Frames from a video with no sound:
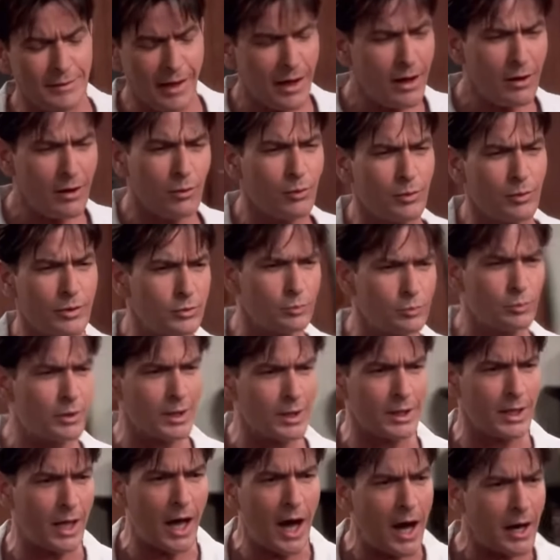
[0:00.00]
No, you
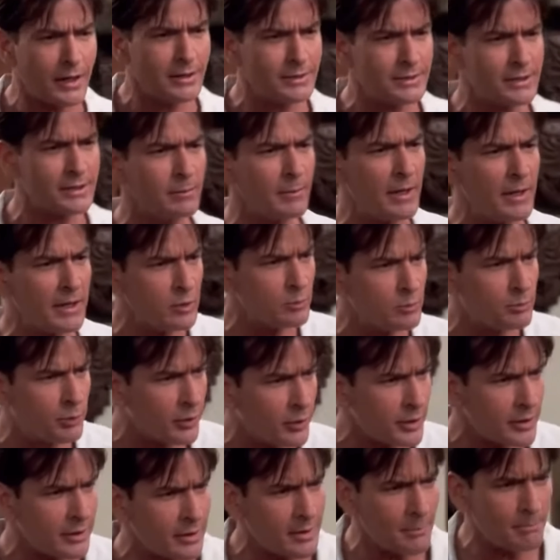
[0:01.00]
clod. He's gonna make you
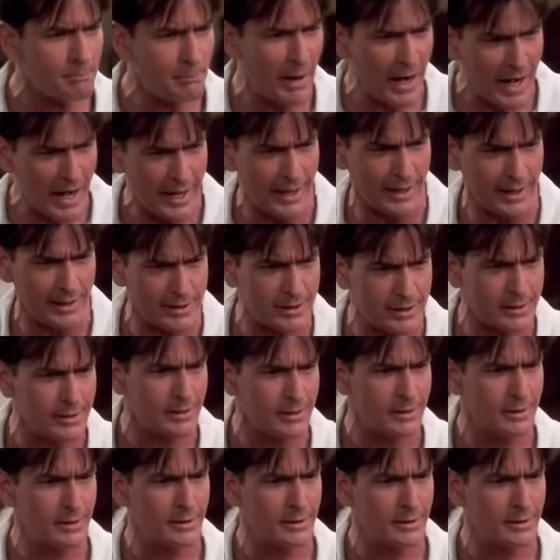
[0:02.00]
put it in the bank.